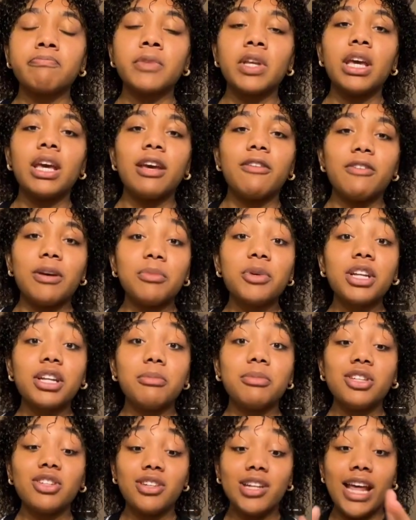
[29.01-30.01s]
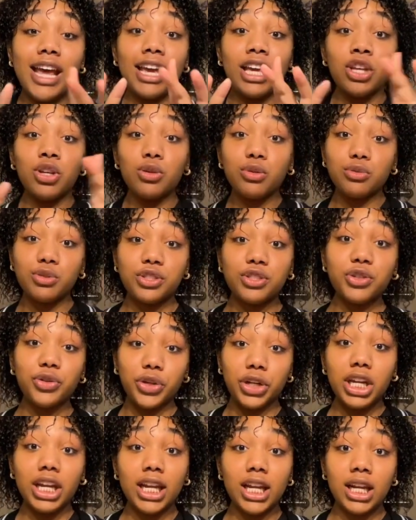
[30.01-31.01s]
if I'm gonna be on that huge
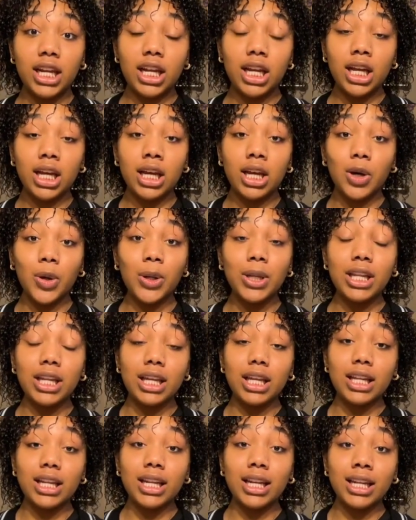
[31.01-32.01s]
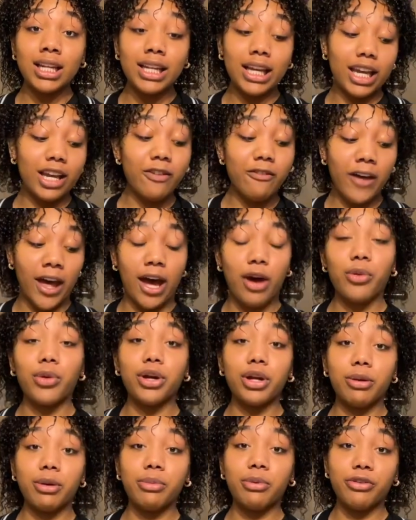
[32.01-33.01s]
screen on the day of
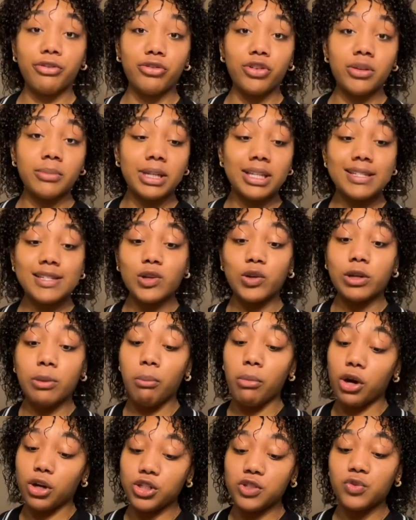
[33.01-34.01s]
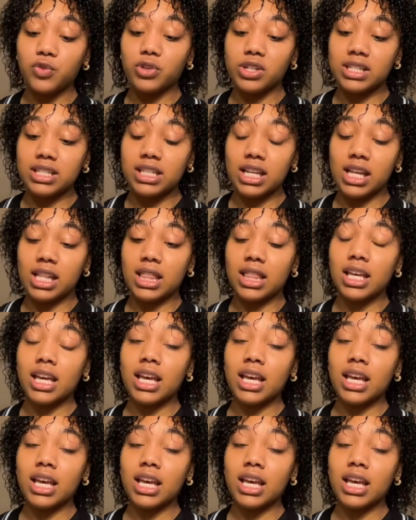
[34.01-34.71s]
our performance on March 14th,